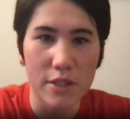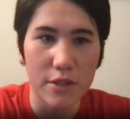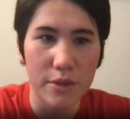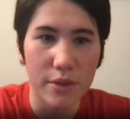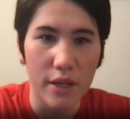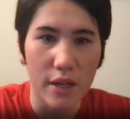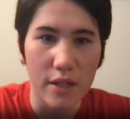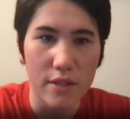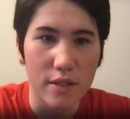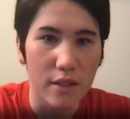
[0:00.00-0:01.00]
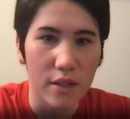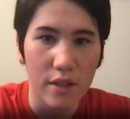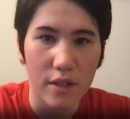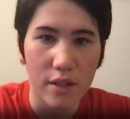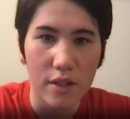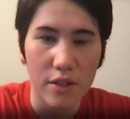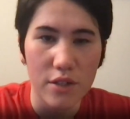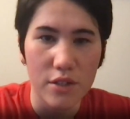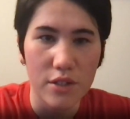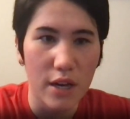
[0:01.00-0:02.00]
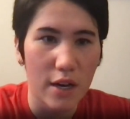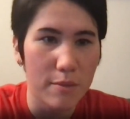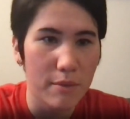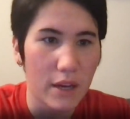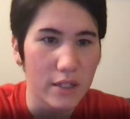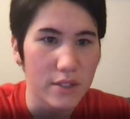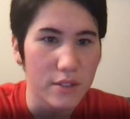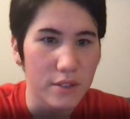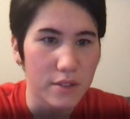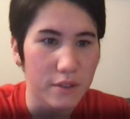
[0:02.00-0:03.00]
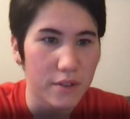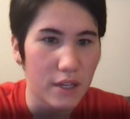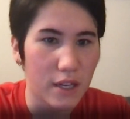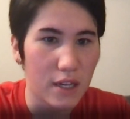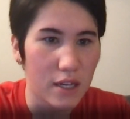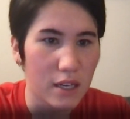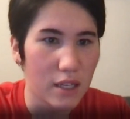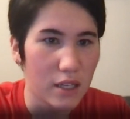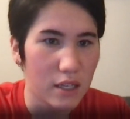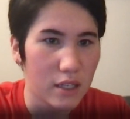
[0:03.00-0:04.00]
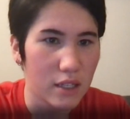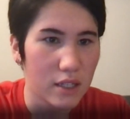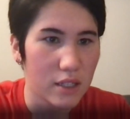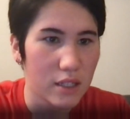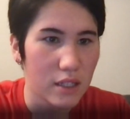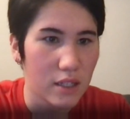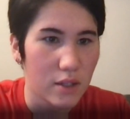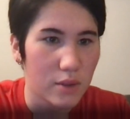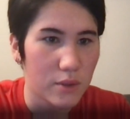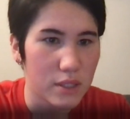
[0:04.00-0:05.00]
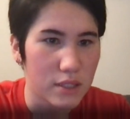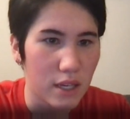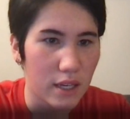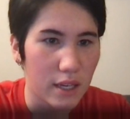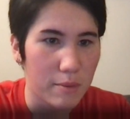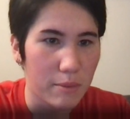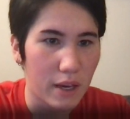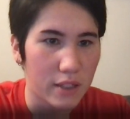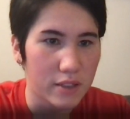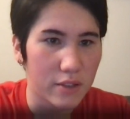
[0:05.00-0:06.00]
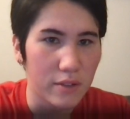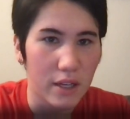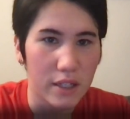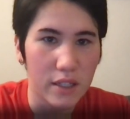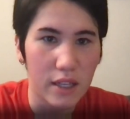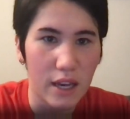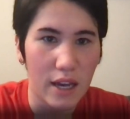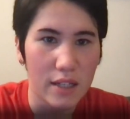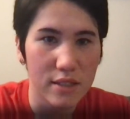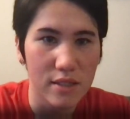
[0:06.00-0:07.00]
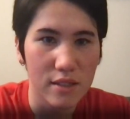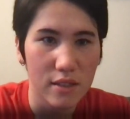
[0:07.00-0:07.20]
do is share my screen once I get back to the right class.